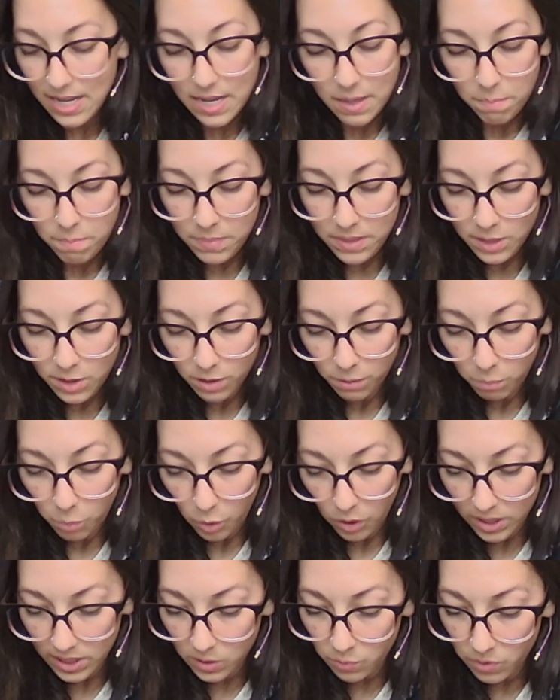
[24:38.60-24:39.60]
Mr.
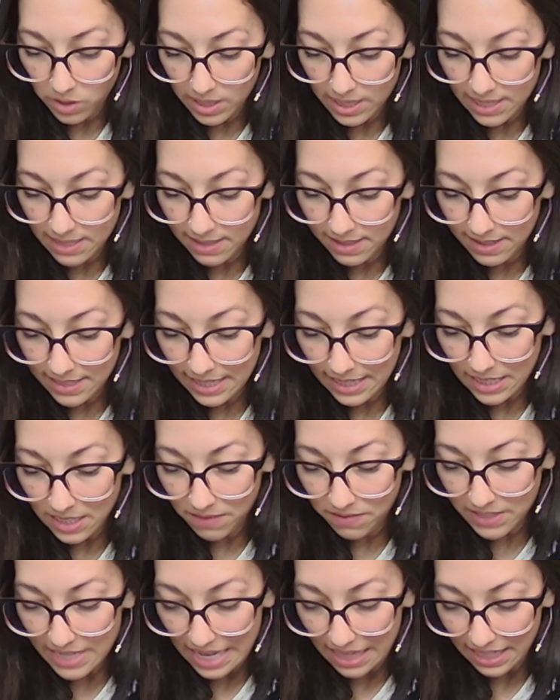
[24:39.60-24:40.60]
Morris, with
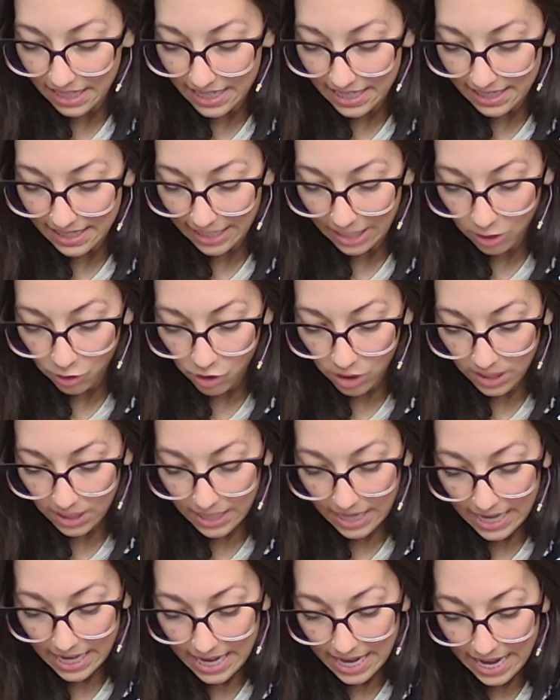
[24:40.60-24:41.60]
instinctive delicacy, just
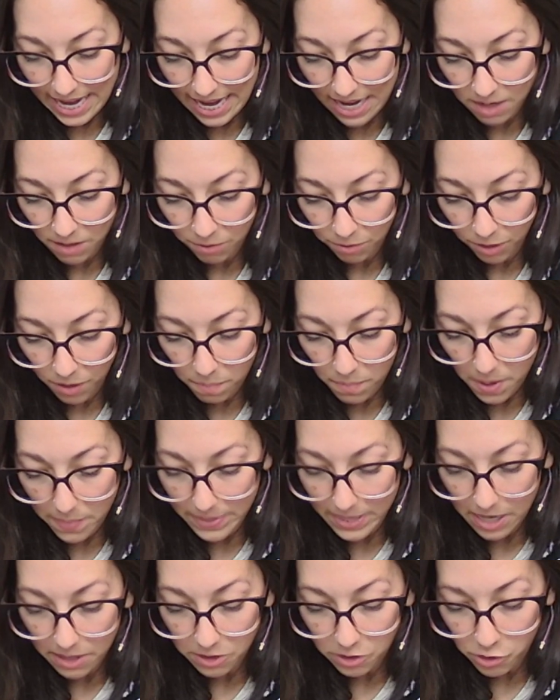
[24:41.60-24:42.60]
laid a hand for a
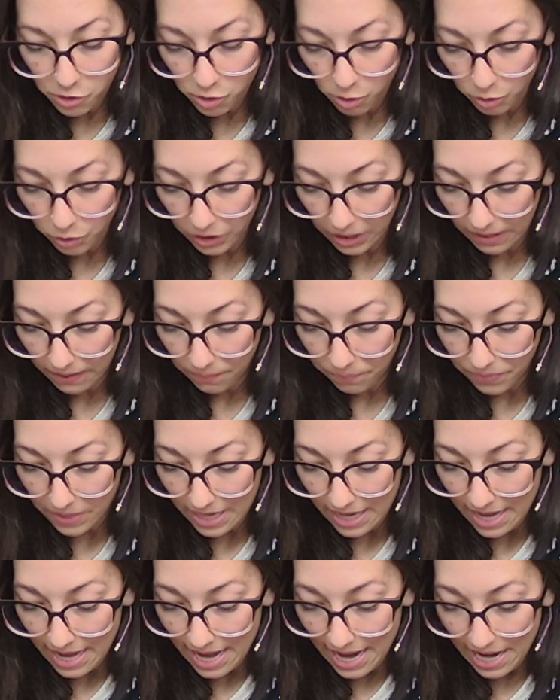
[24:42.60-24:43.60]
moment on his shoulder,
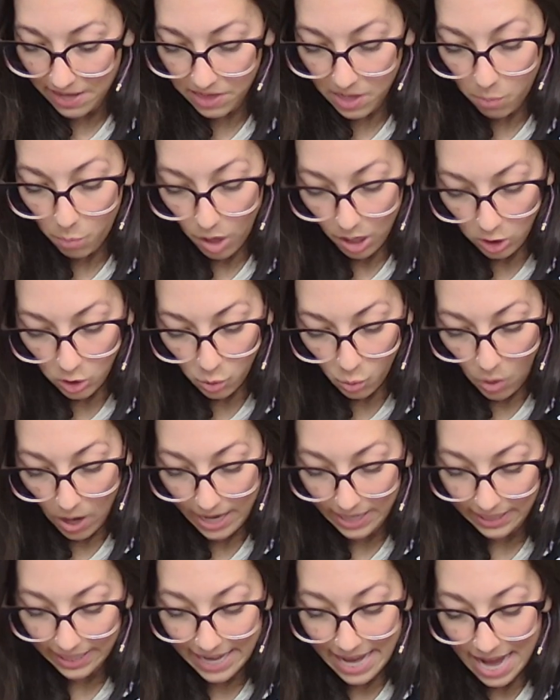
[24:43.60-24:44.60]
and then walked
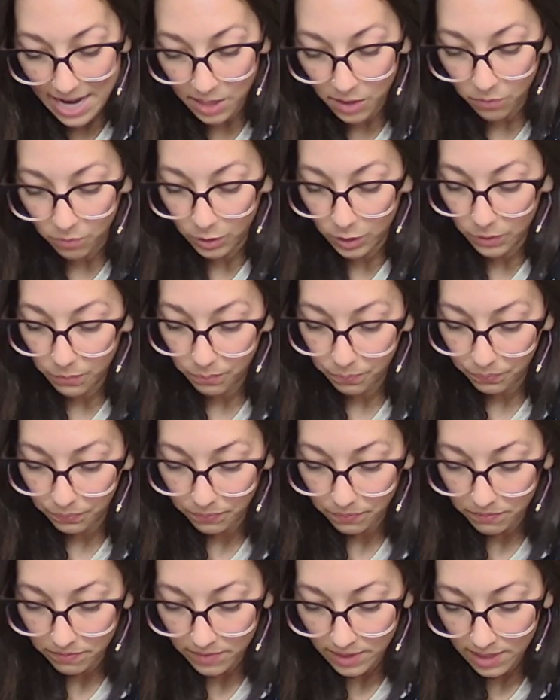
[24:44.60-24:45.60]
quietly out of the room.
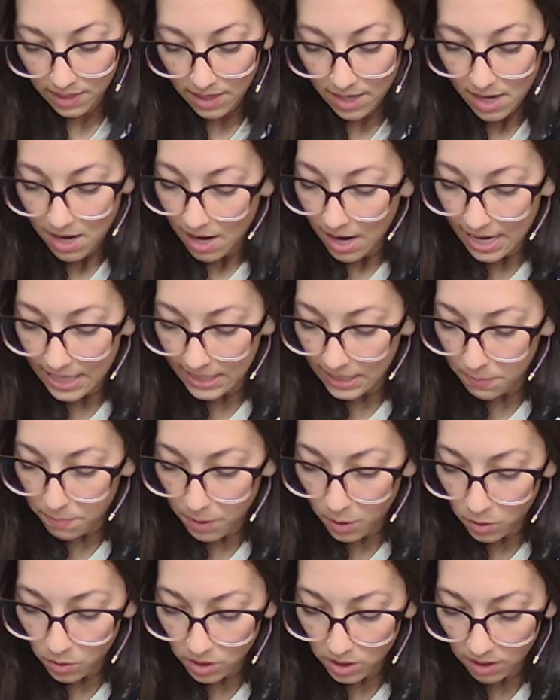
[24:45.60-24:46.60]
I
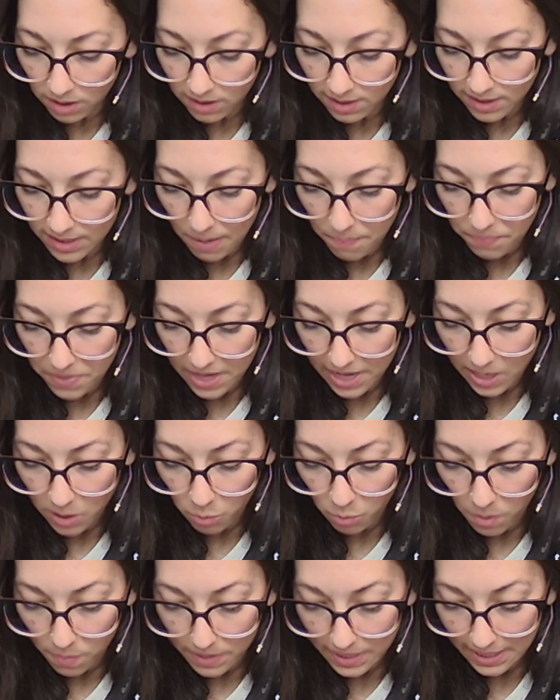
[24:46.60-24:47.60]
suppose there is something in a
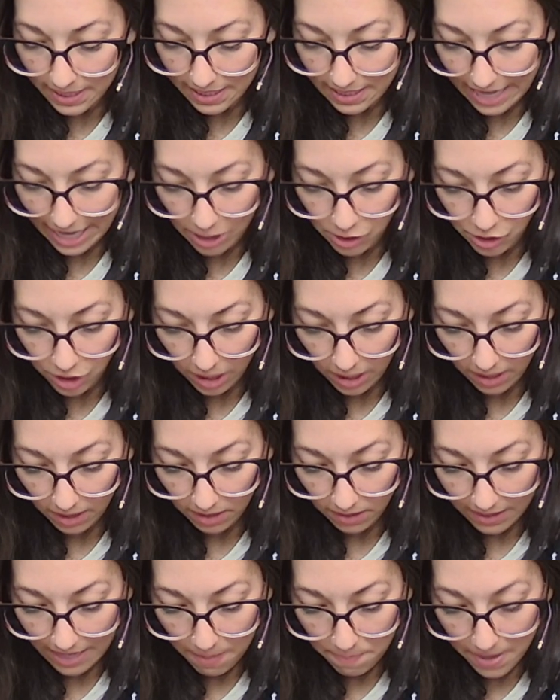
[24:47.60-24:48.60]
woman's nature
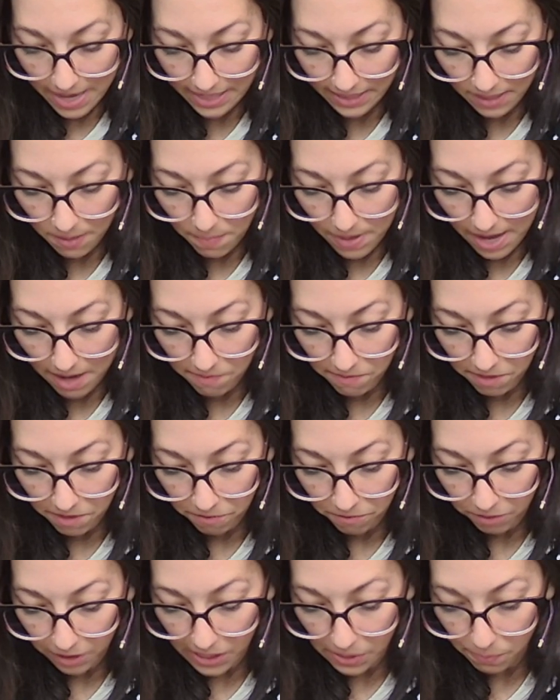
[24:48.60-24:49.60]
that makes a man feel
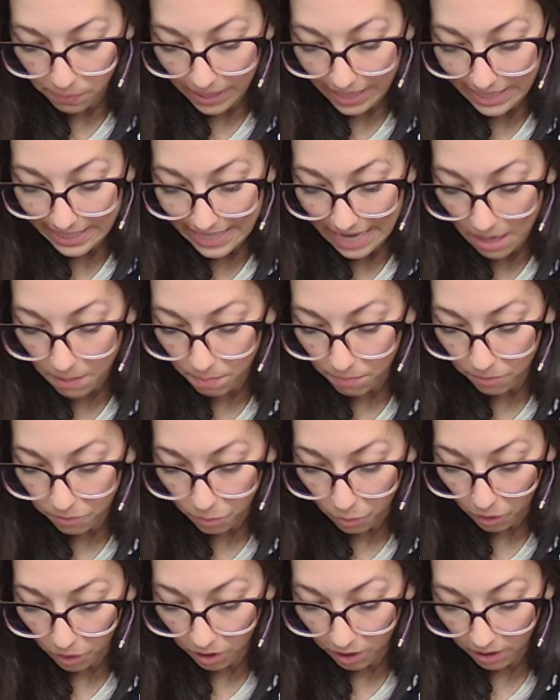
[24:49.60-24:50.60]
free to break down
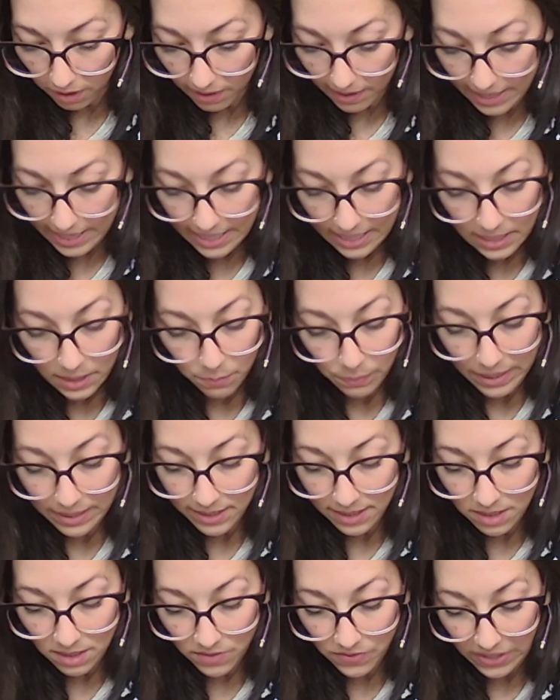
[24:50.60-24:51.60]
before her and express
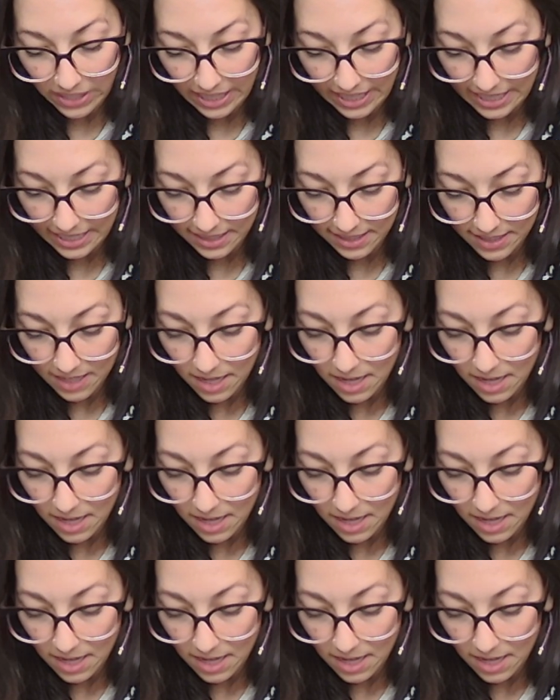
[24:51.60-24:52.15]
his feelings